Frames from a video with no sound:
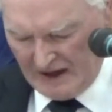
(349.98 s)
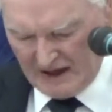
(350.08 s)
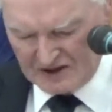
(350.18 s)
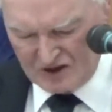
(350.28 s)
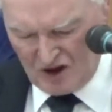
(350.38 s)

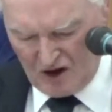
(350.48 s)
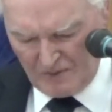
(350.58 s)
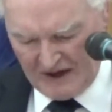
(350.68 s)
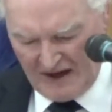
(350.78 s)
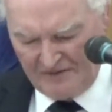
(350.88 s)
It's long
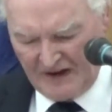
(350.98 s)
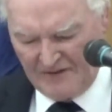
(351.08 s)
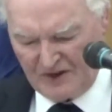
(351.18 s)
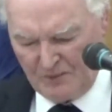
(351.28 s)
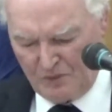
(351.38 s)
been a
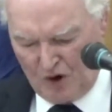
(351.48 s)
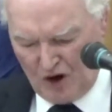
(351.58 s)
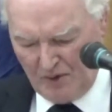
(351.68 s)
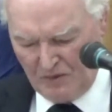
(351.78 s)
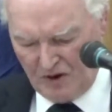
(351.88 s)
favourite poem